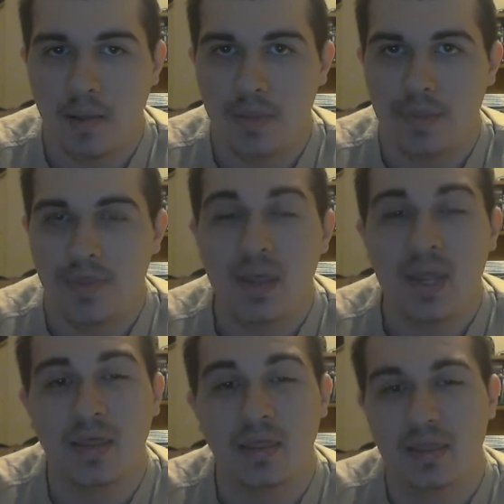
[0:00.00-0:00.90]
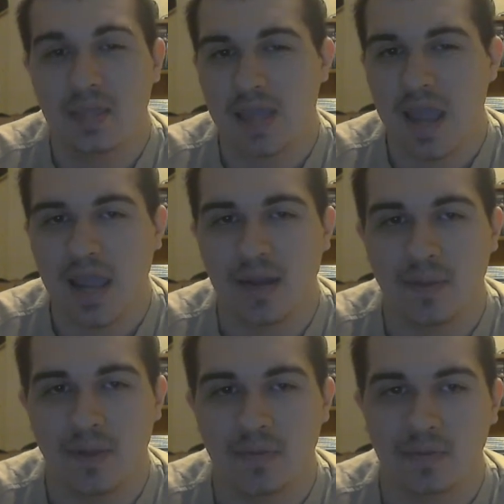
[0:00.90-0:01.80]
thing that they hate
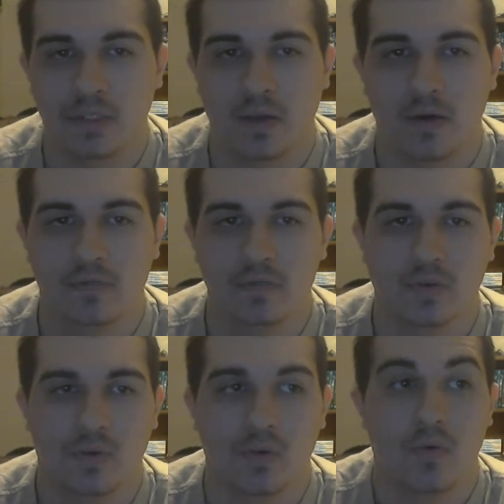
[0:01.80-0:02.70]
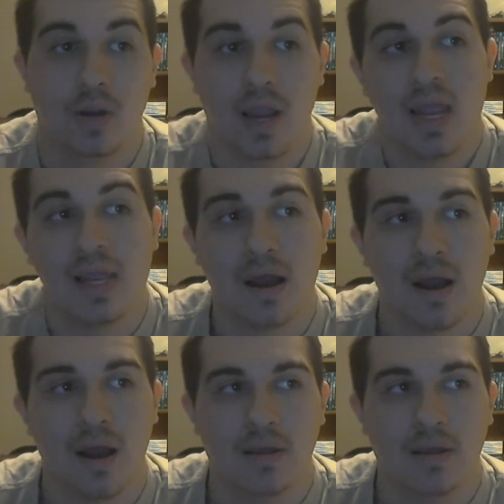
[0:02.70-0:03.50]
about themselves or hate,